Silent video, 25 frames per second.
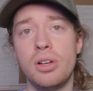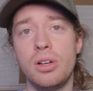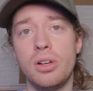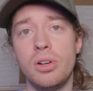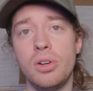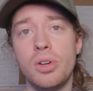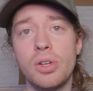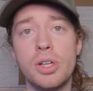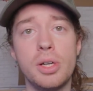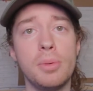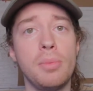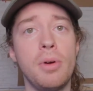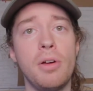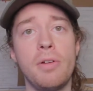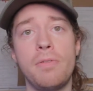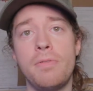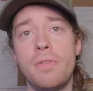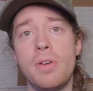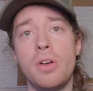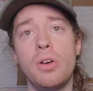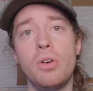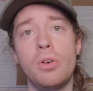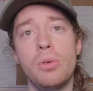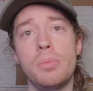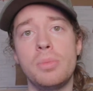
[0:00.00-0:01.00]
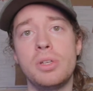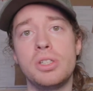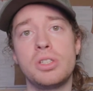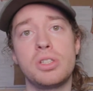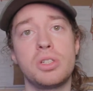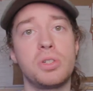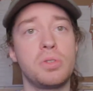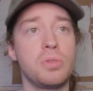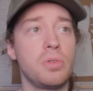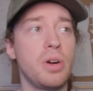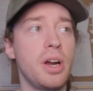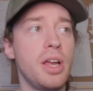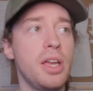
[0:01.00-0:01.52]
look at my film, it's
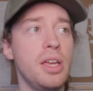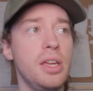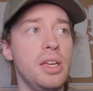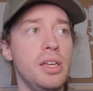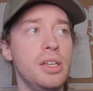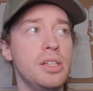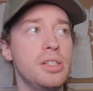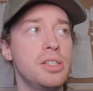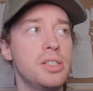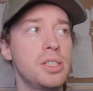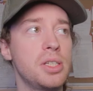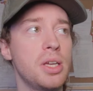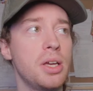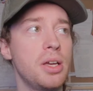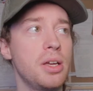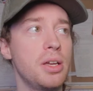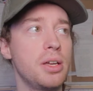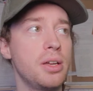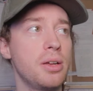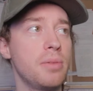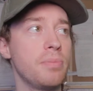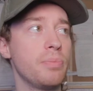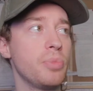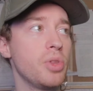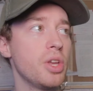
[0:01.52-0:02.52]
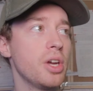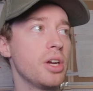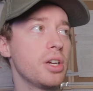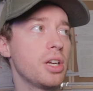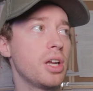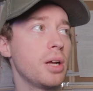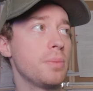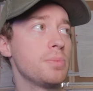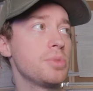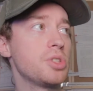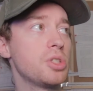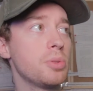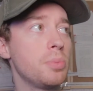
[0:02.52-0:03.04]
great,
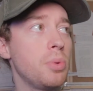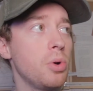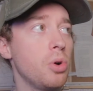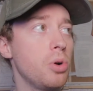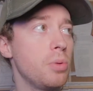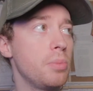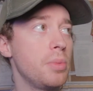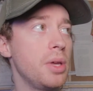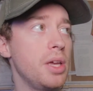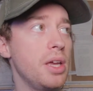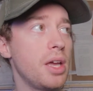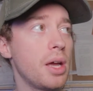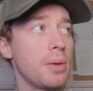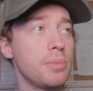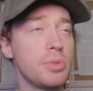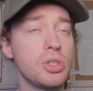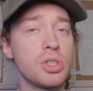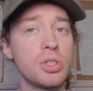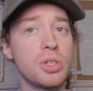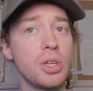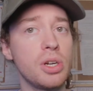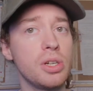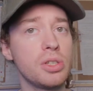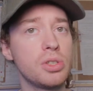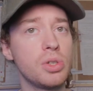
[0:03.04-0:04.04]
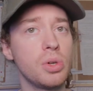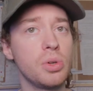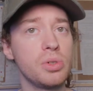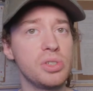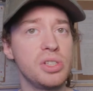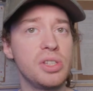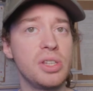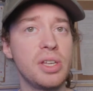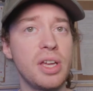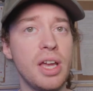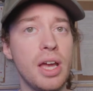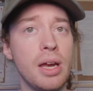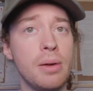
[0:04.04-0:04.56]
come support me. I'm just going to talk to
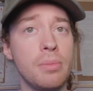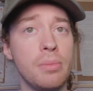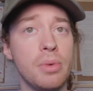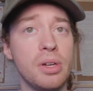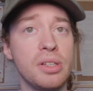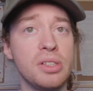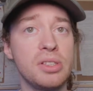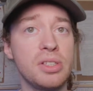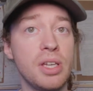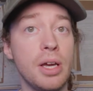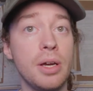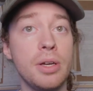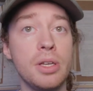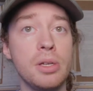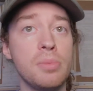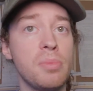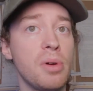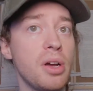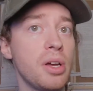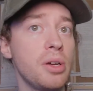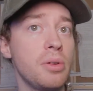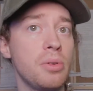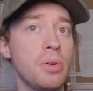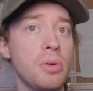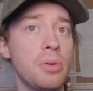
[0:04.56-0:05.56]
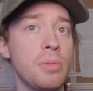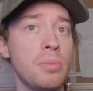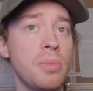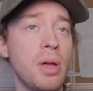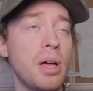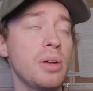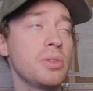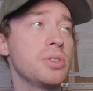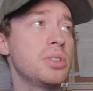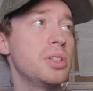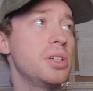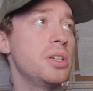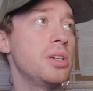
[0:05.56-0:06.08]
the camera and tell you
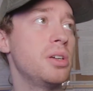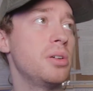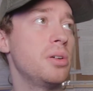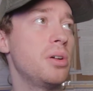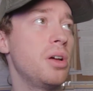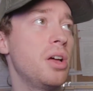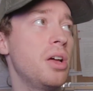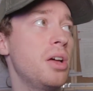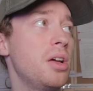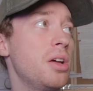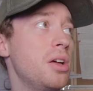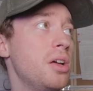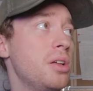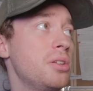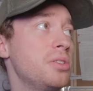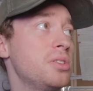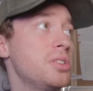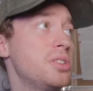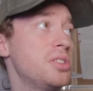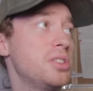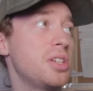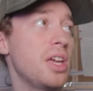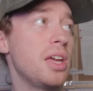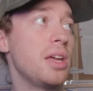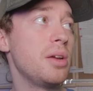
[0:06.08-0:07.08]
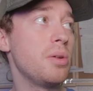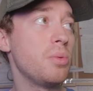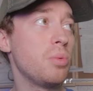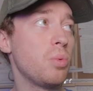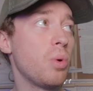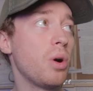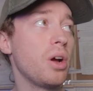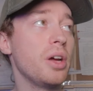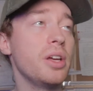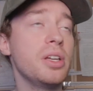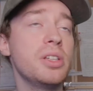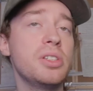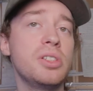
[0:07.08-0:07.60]
about it, and say
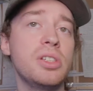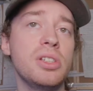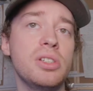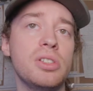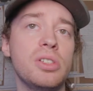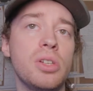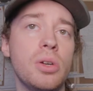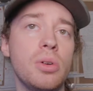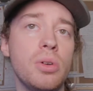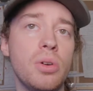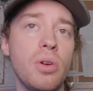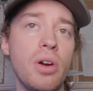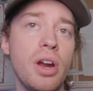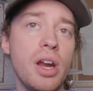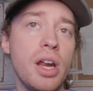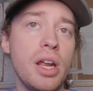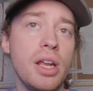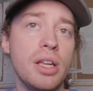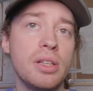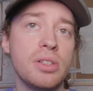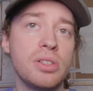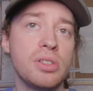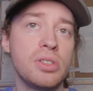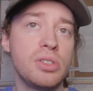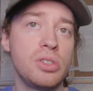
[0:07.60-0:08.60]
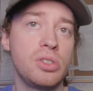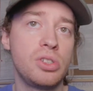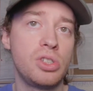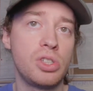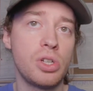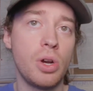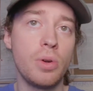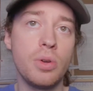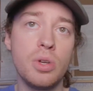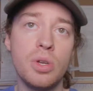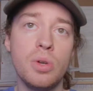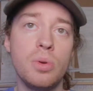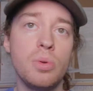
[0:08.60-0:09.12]
why is it so great, and
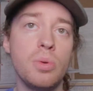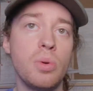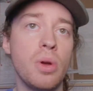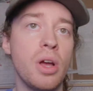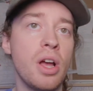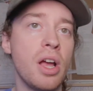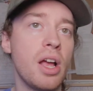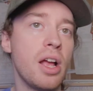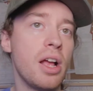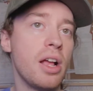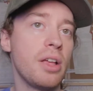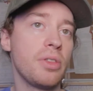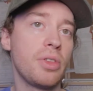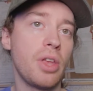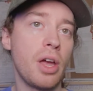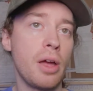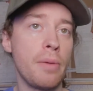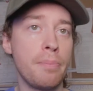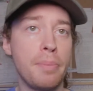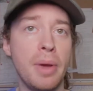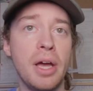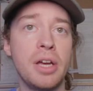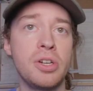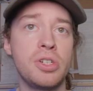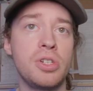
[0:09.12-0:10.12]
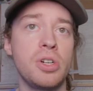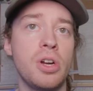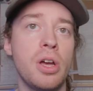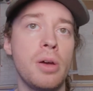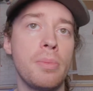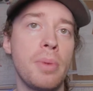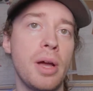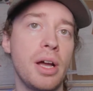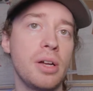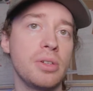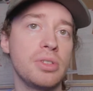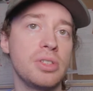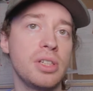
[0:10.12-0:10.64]
show you that I'm passionate
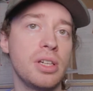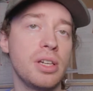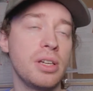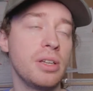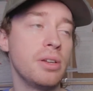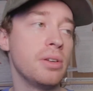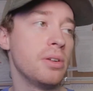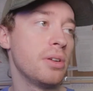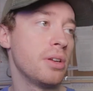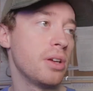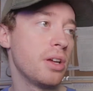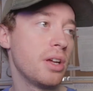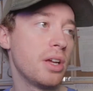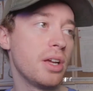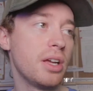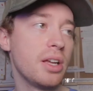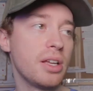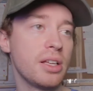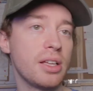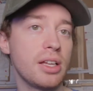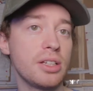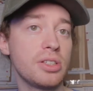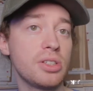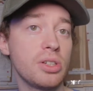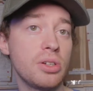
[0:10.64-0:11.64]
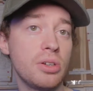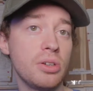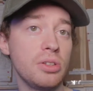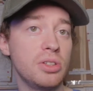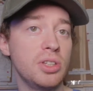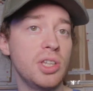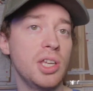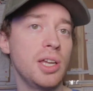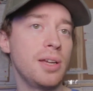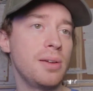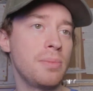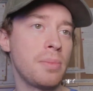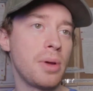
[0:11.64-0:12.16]
about it. And that's a good
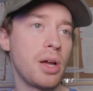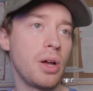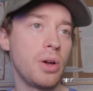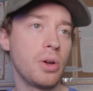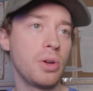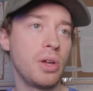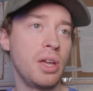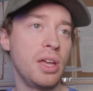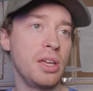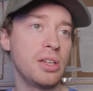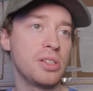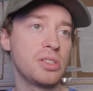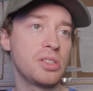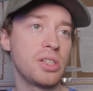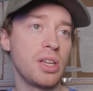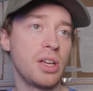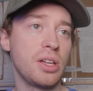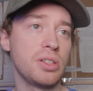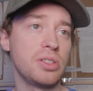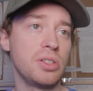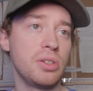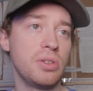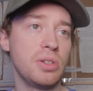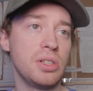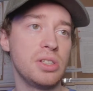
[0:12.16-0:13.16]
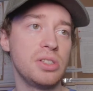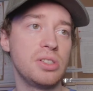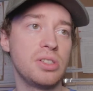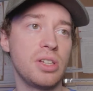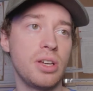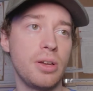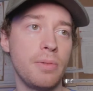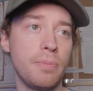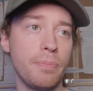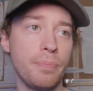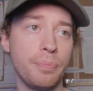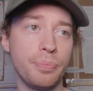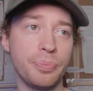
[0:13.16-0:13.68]
thing about a Kickstarter, is
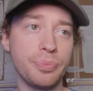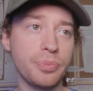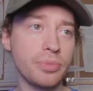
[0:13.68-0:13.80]
a